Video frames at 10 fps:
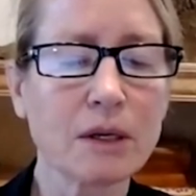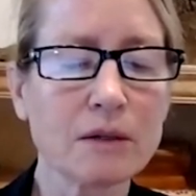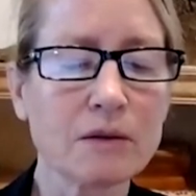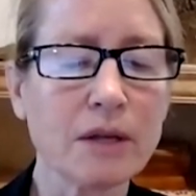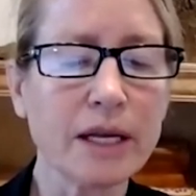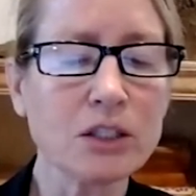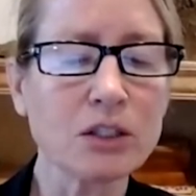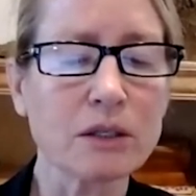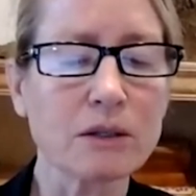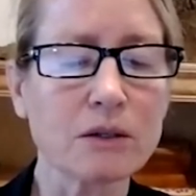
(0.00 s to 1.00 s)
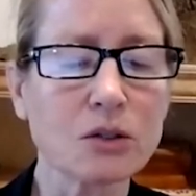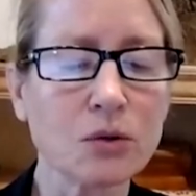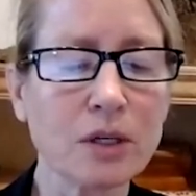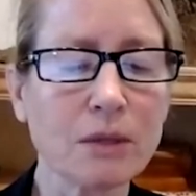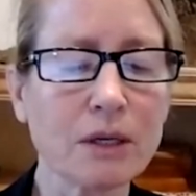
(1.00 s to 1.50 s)
staging,
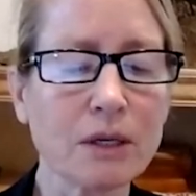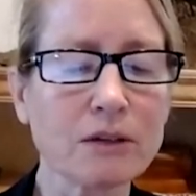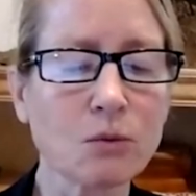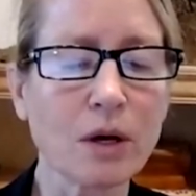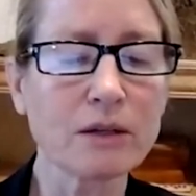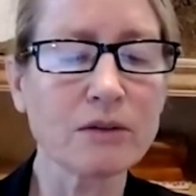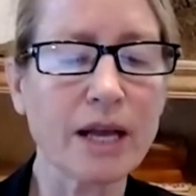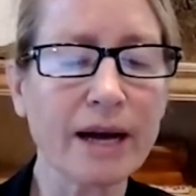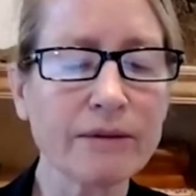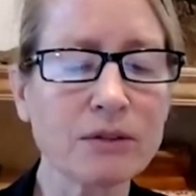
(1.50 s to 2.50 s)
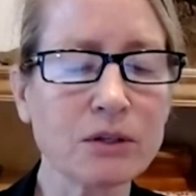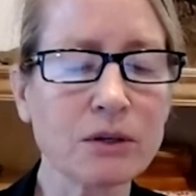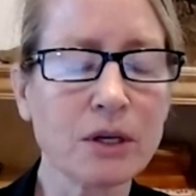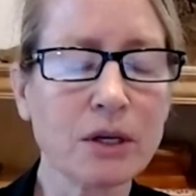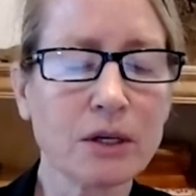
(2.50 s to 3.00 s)
treatment, as well as
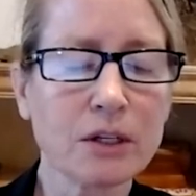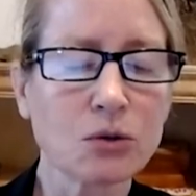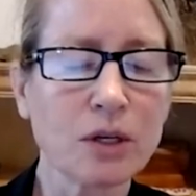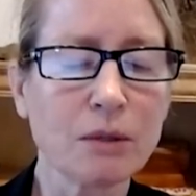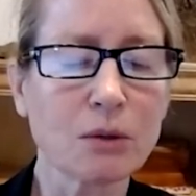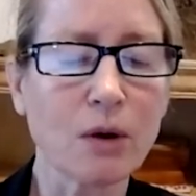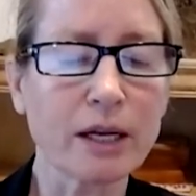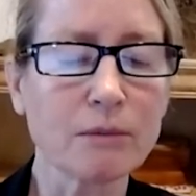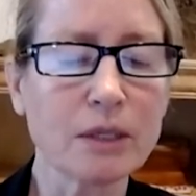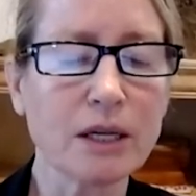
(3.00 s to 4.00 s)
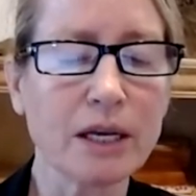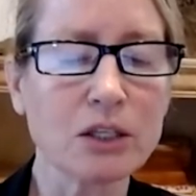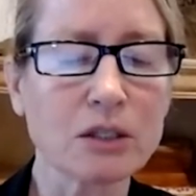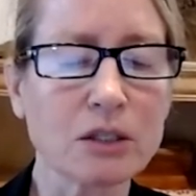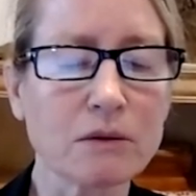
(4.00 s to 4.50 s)
after treatment
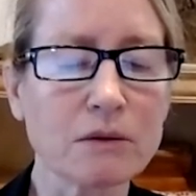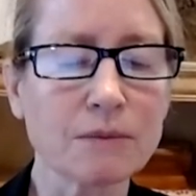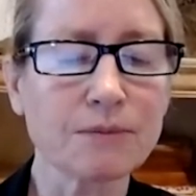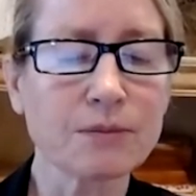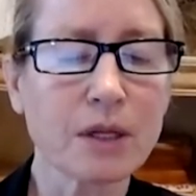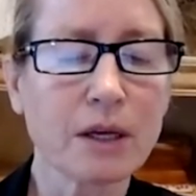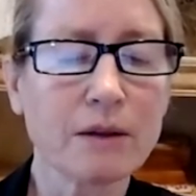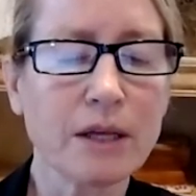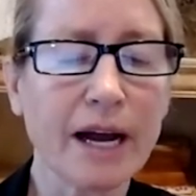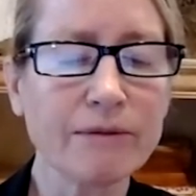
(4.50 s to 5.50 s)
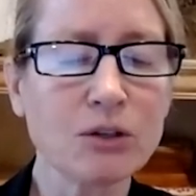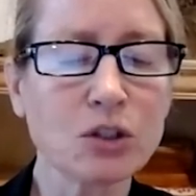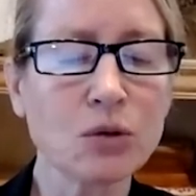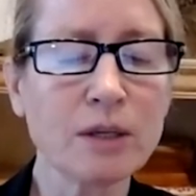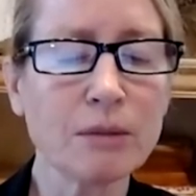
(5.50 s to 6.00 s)
recommendations. The after
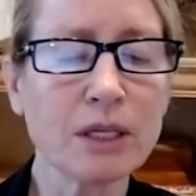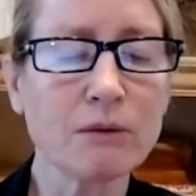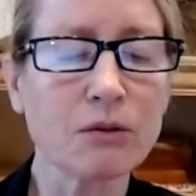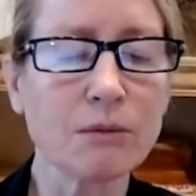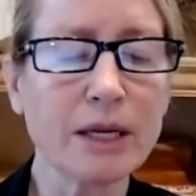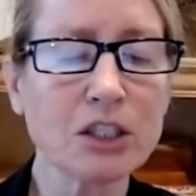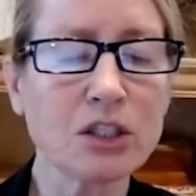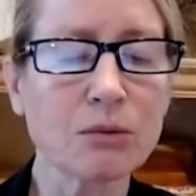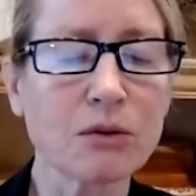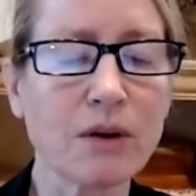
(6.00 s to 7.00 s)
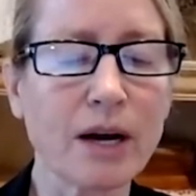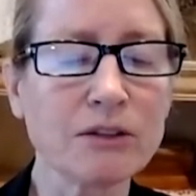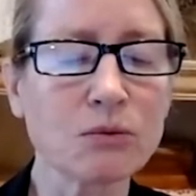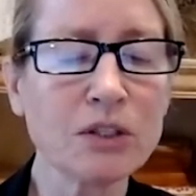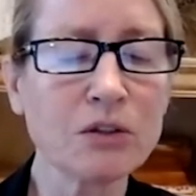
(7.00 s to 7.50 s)
treatment information
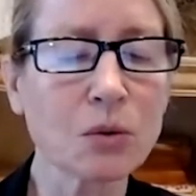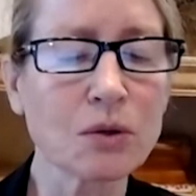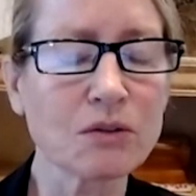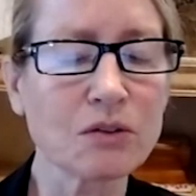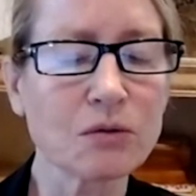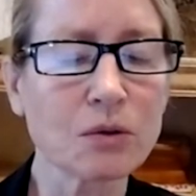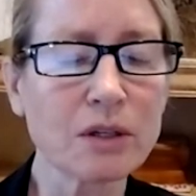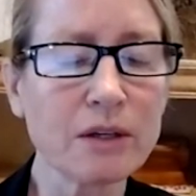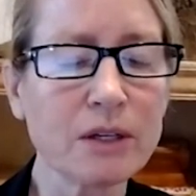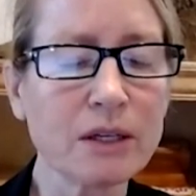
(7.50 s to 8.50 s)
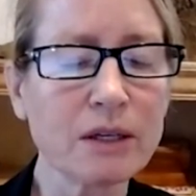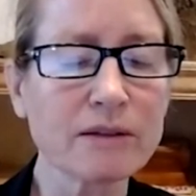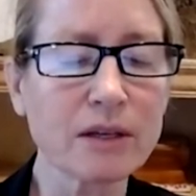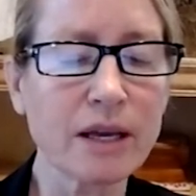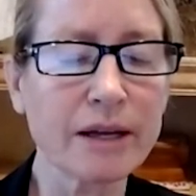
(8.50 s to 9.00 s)
provides resources for living
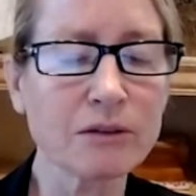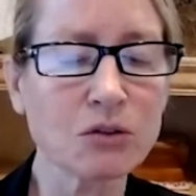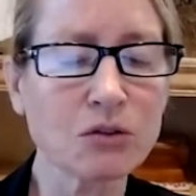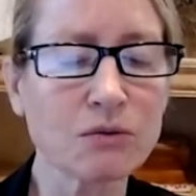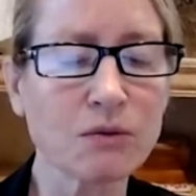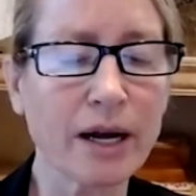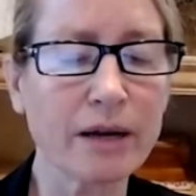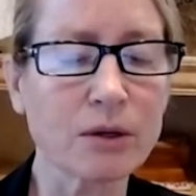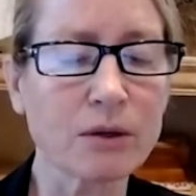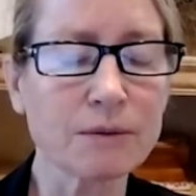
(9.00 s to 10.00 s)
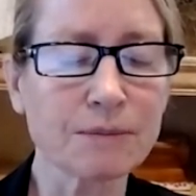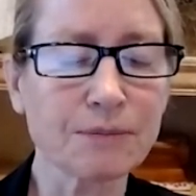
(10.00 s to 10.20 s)
as a cancer survivor.